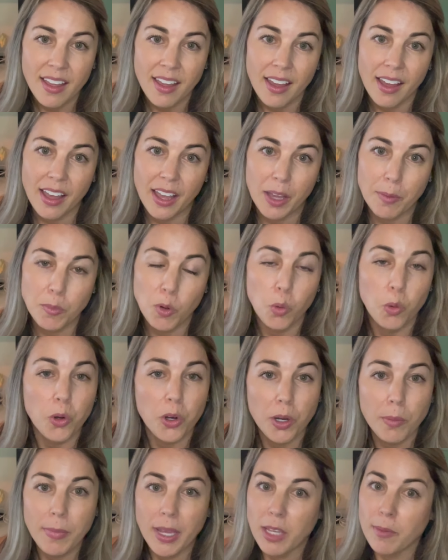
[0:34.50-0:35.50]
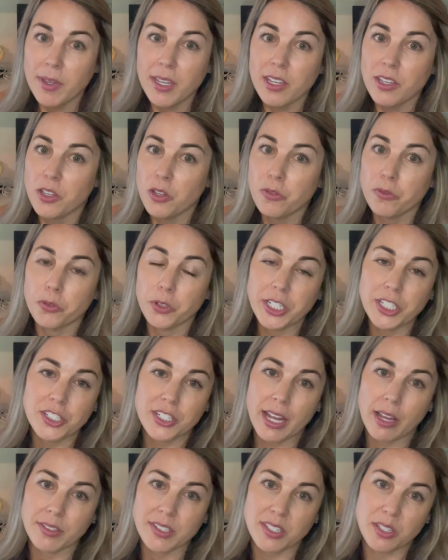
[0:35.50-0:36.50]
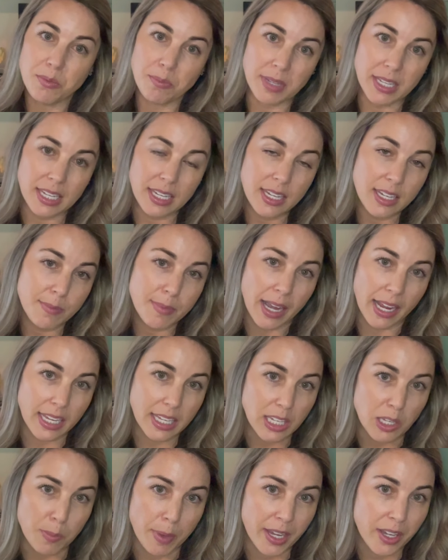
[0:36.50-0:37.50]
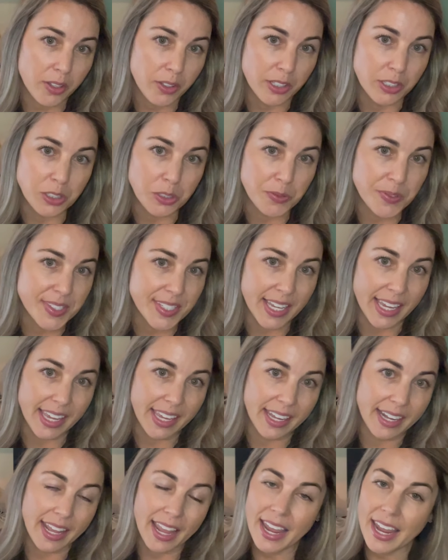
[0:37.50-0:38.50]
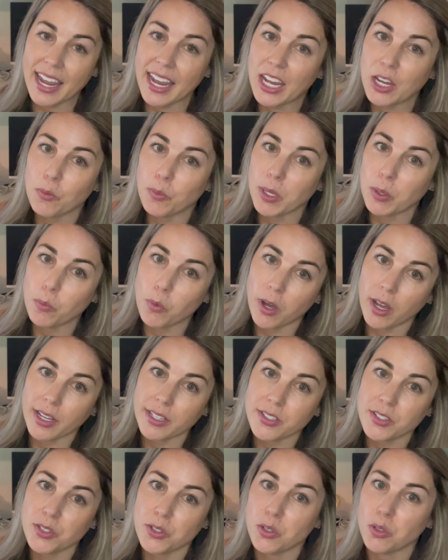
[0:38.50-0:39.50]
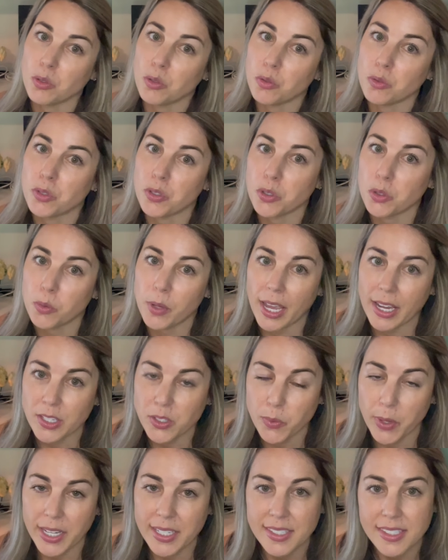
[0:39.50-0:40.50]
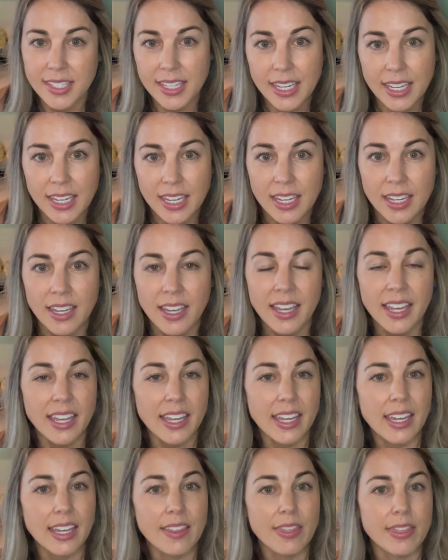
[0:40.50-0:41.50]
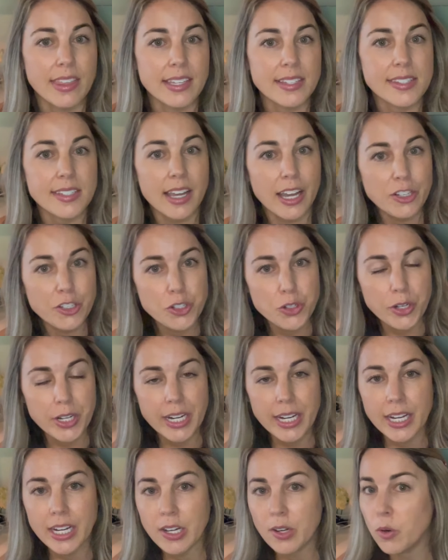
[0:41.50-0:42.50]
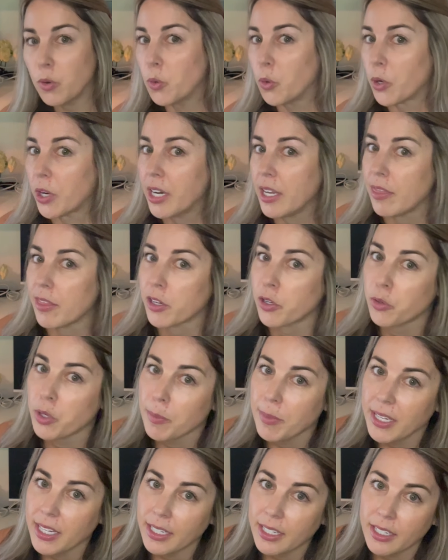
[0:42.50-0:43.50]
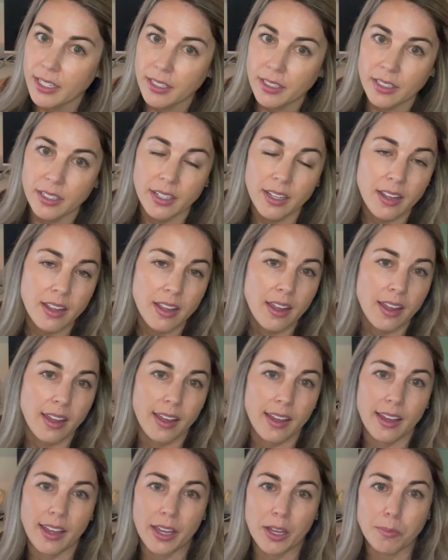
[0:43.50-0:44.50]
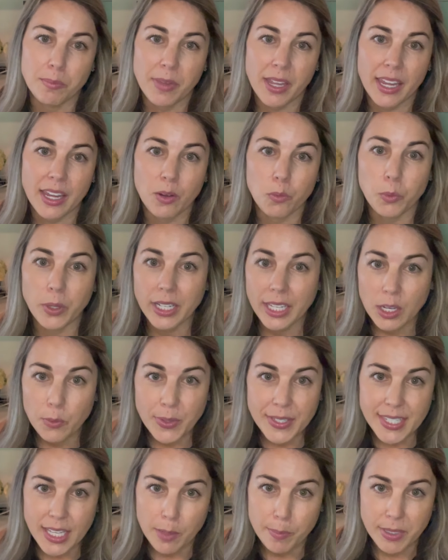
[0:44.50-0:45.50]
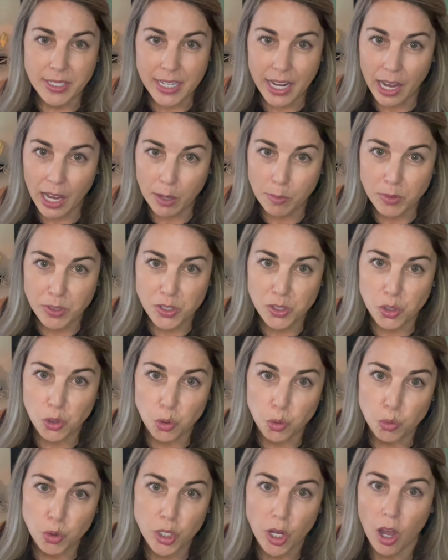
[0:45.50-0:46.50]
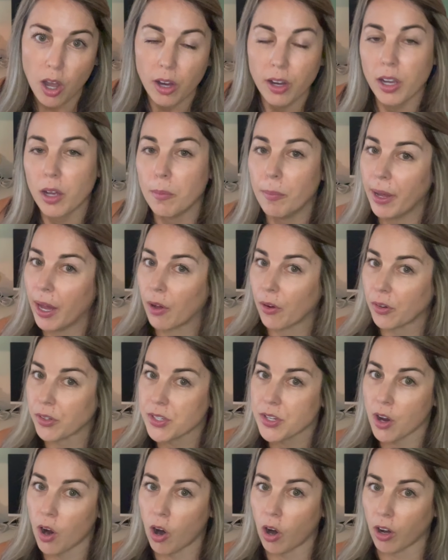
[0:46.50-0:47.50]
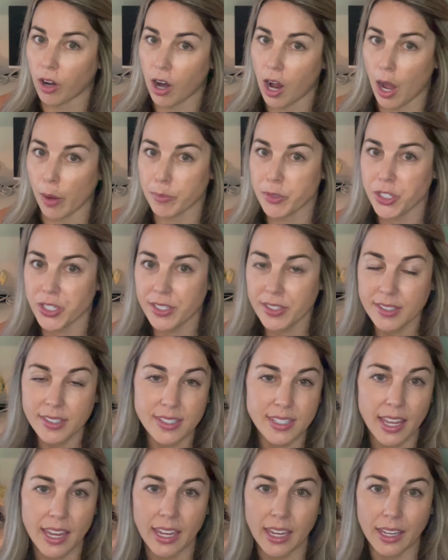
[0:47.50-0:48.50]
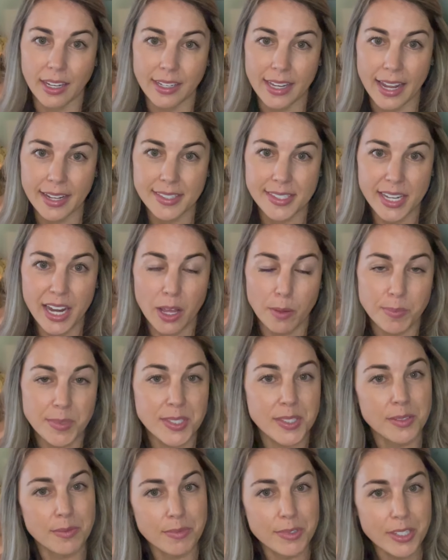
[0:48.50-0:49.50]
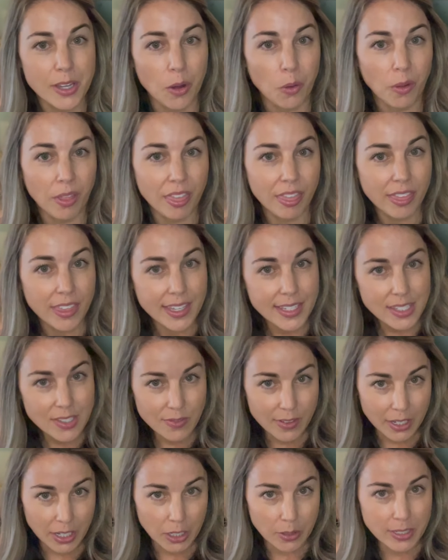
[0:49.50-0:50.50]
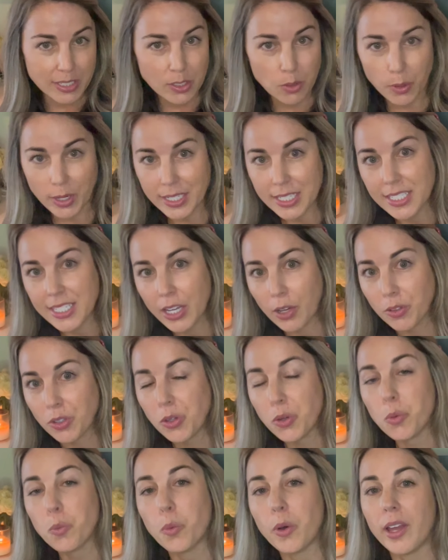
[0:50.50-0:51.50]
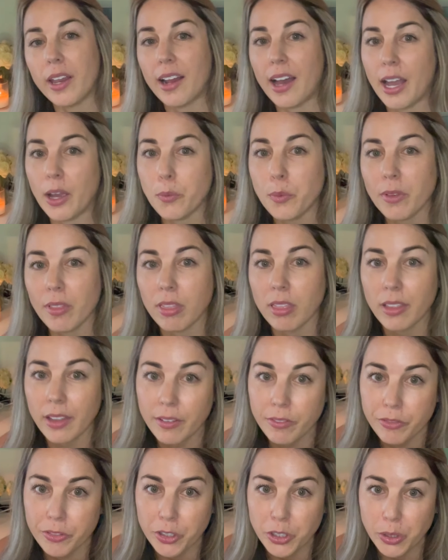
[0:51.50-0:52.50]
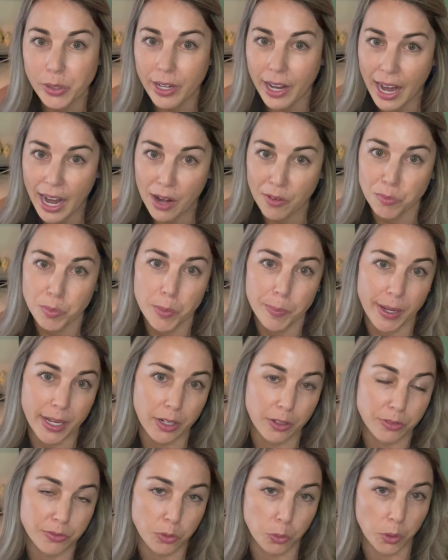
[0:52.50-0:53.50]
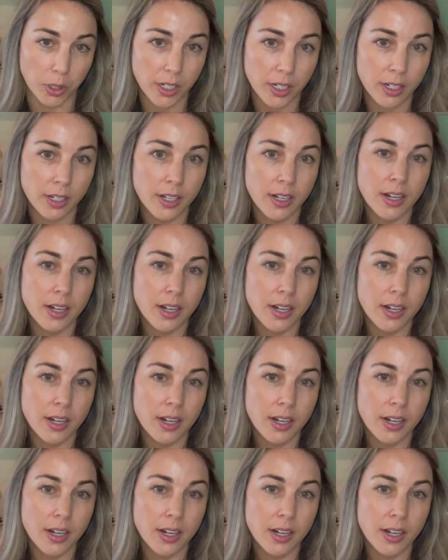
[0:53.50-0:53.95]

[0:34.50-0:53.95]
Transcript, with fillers: Um, or maybe you've reached out to me by email and you've said, hey, we want to do XYZ in this country or in the Caribbean um, and when can we set up a time to talk about our options and next steps. So this video is going to tell you what I would love for you to have prepared for